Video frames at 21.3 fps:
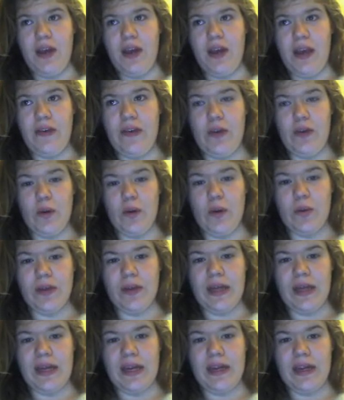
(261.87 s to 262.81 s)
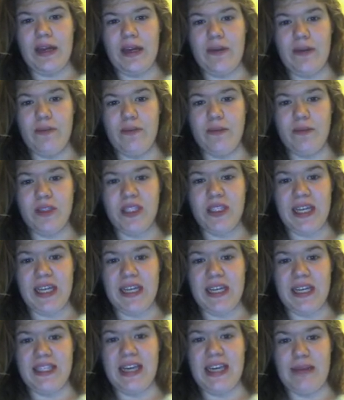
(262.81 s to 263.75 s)
if you don't let him stick
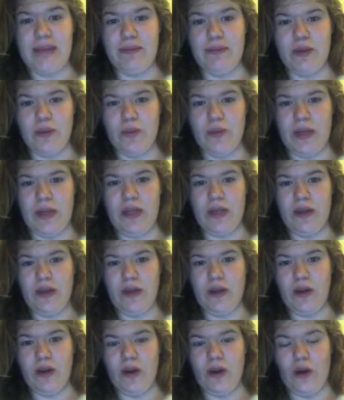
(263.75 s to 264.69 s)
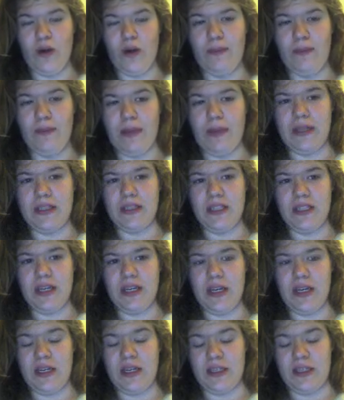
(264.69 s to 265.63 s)
his head between your arm and,
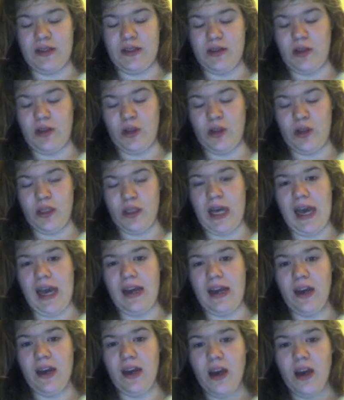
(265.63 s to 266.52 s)
and your side.